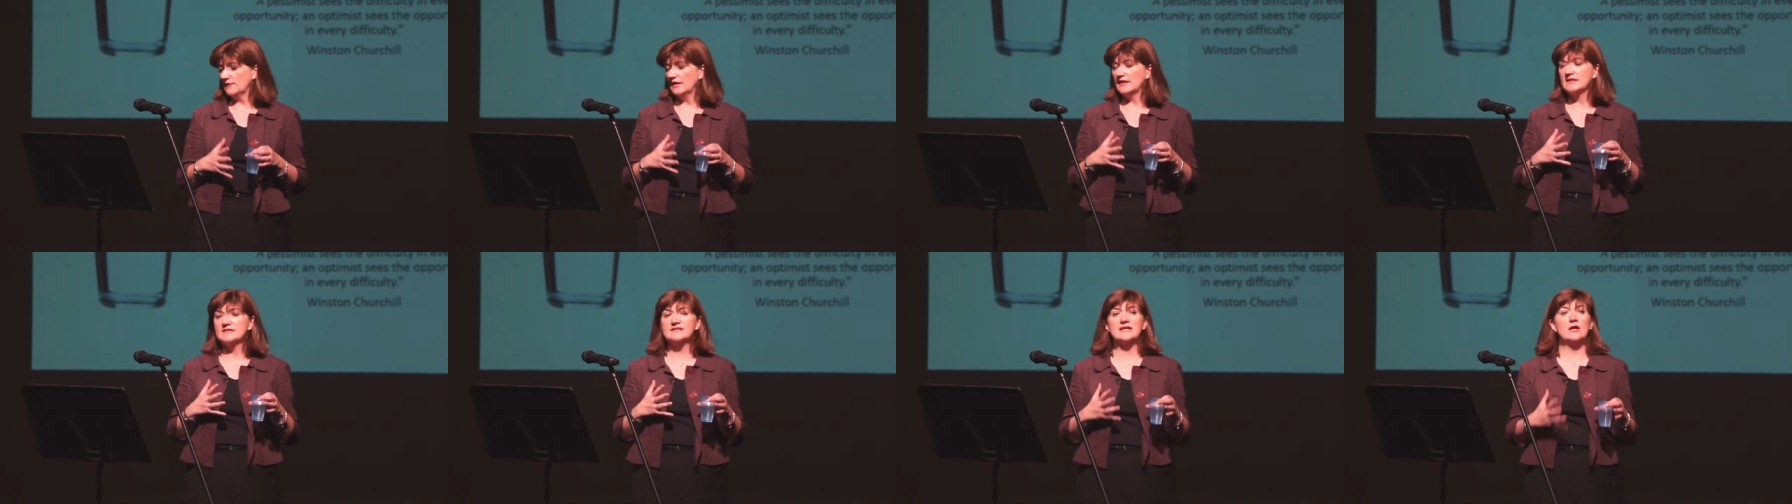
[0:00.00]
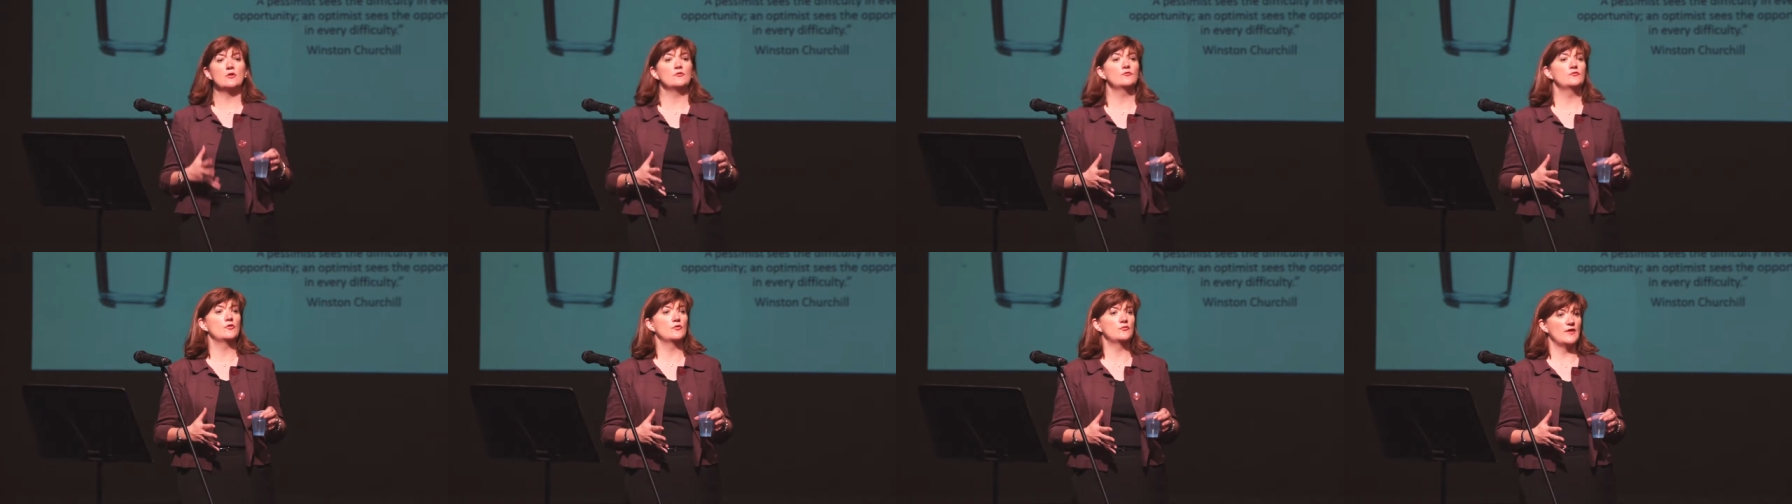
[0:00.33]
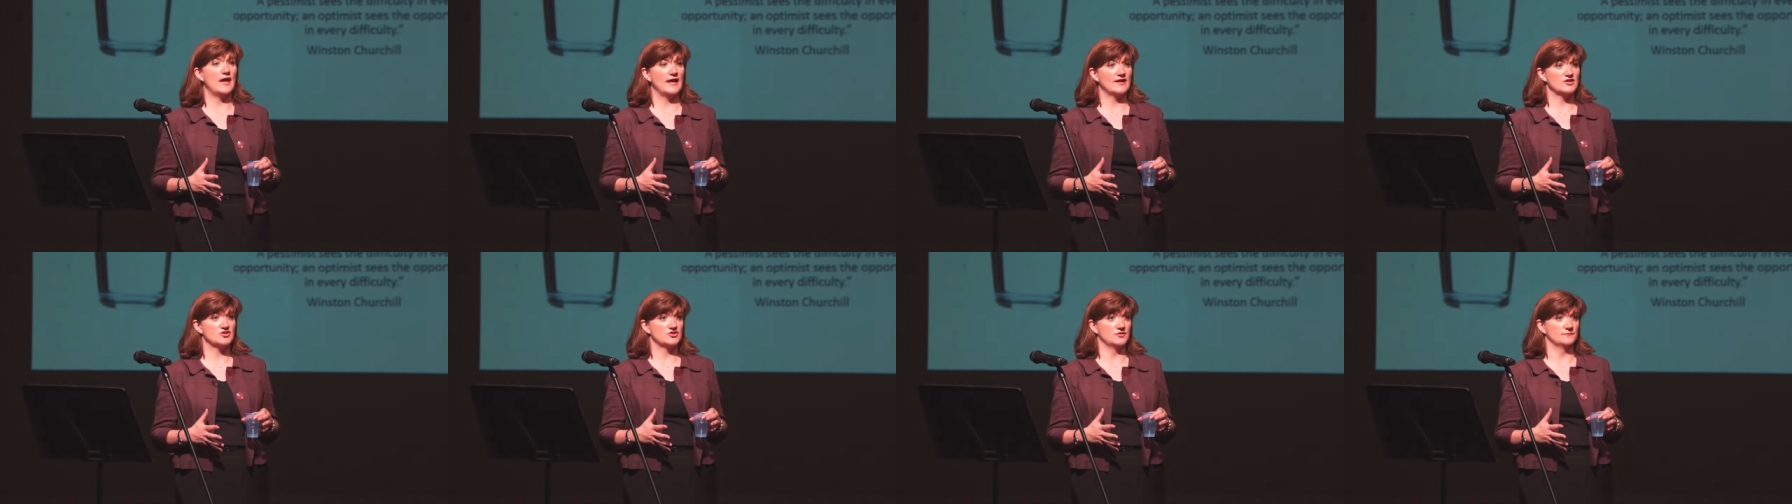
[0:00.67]

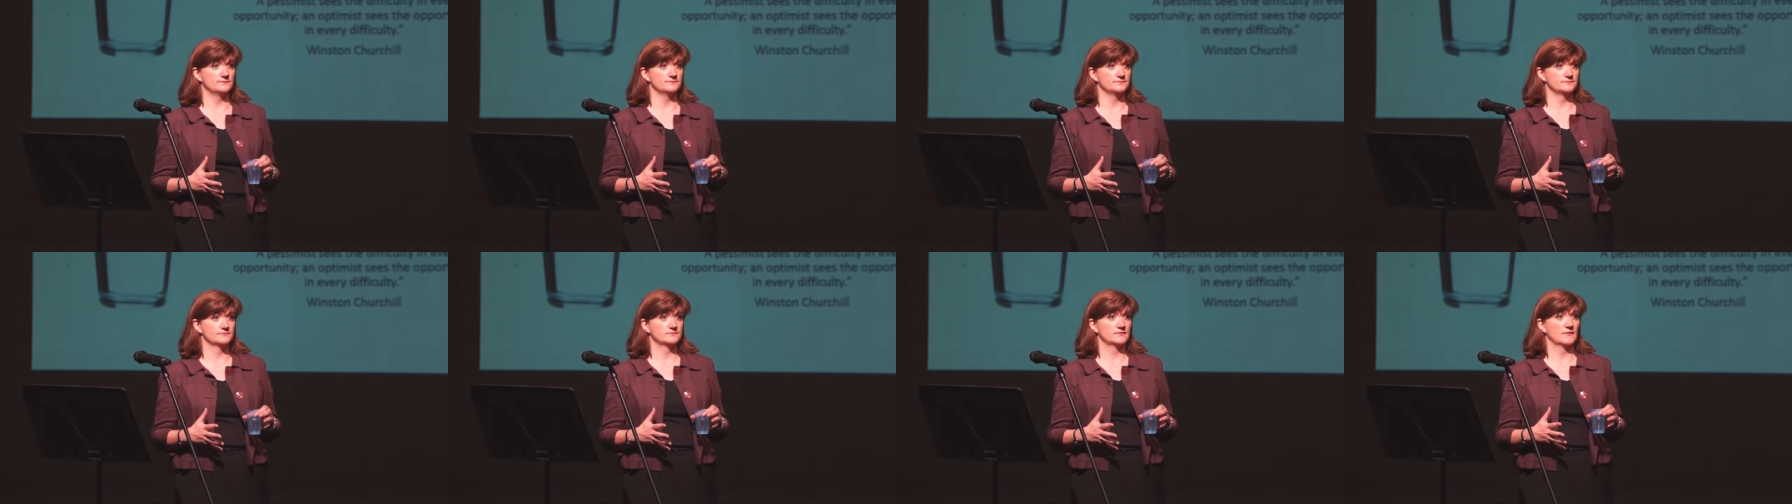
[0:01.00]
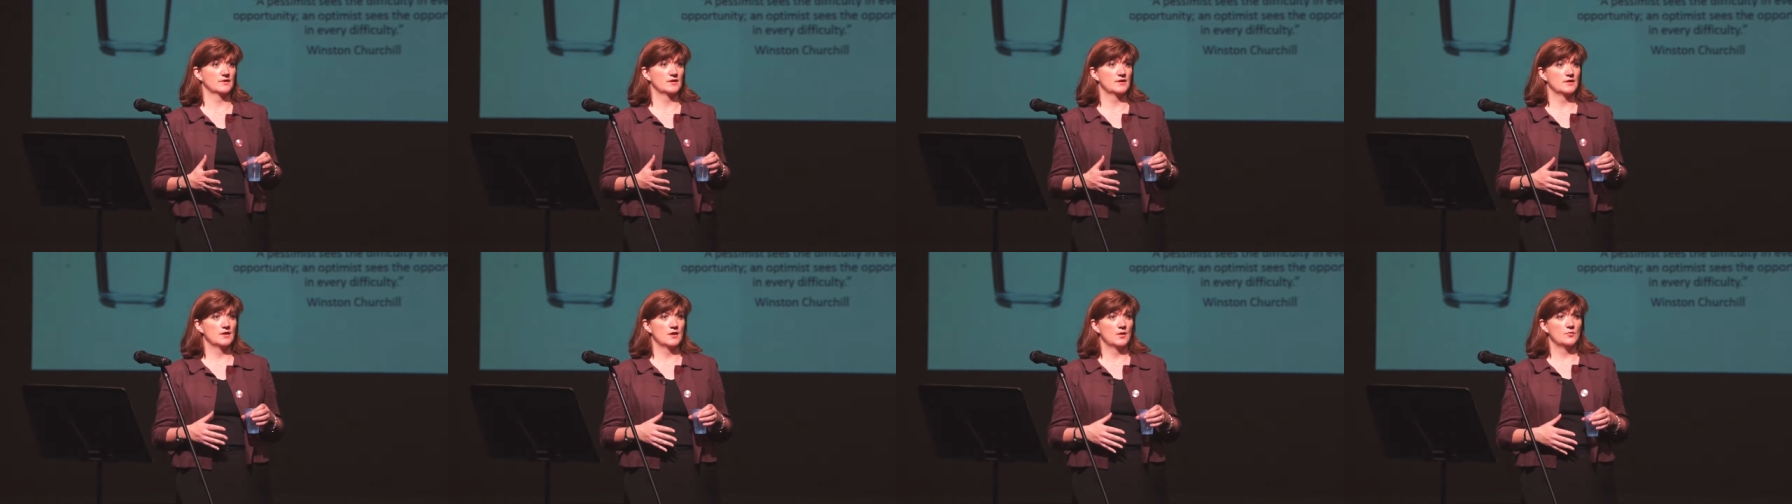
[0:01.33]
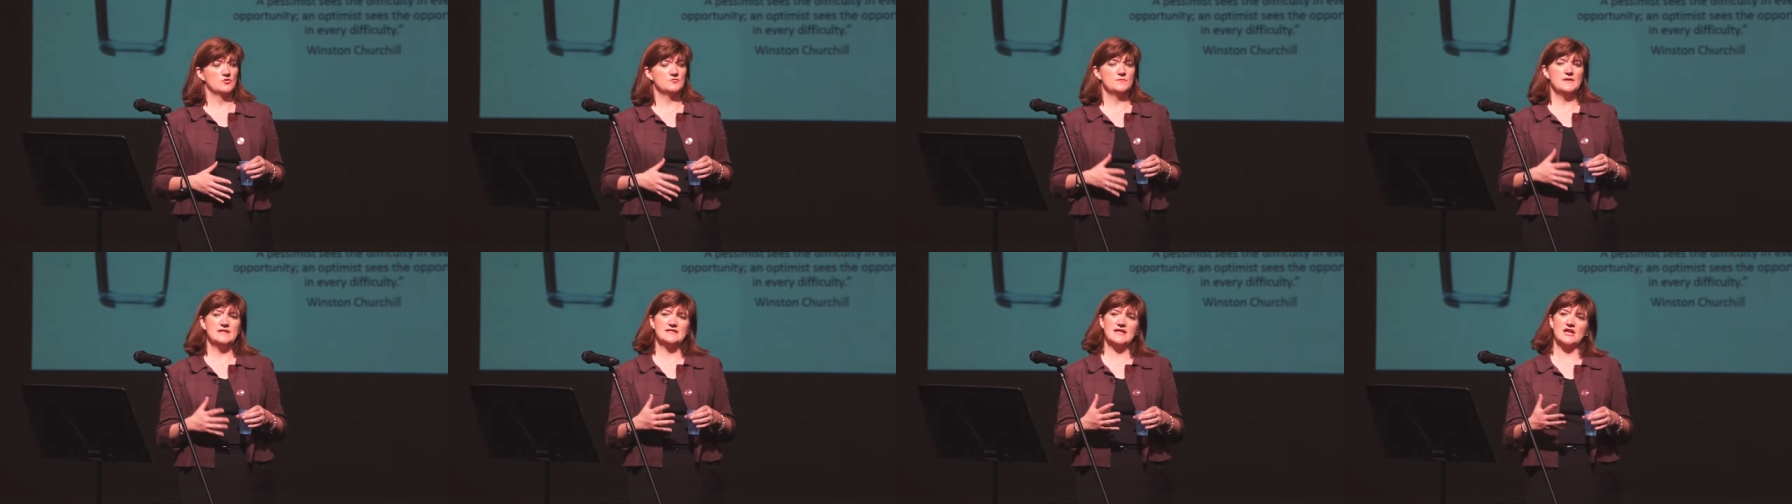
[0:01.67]
Self-reflection,
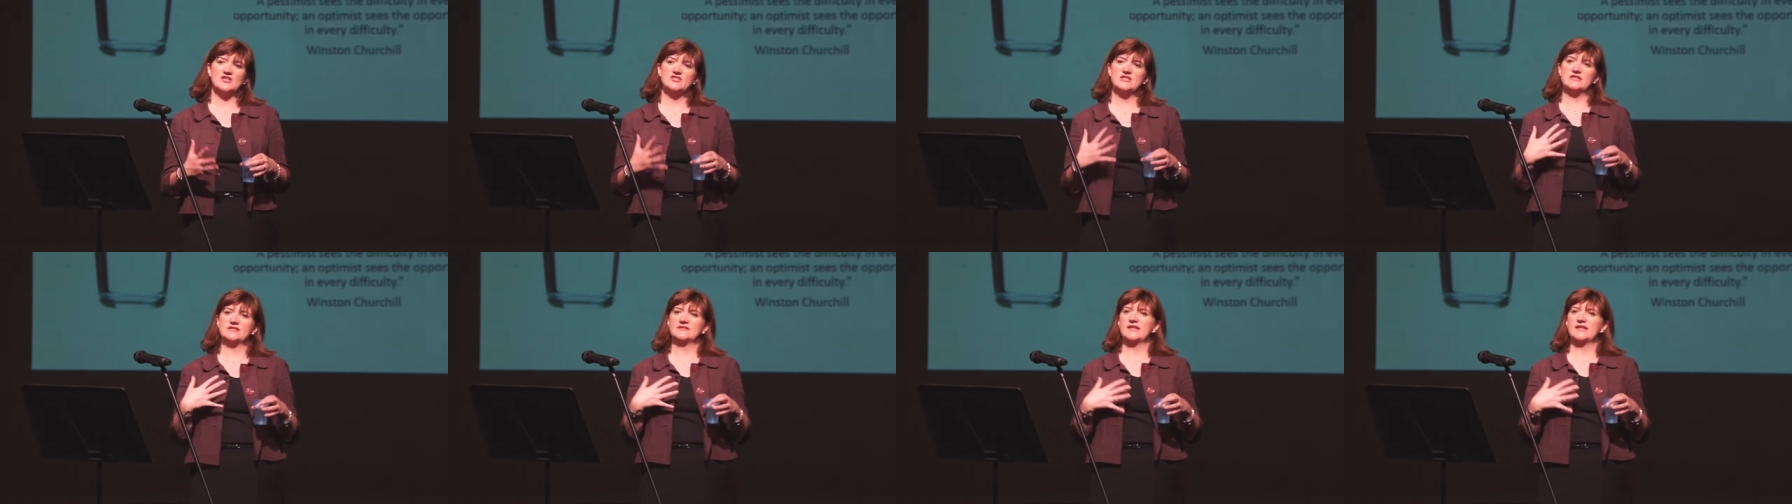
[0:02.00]
which means actually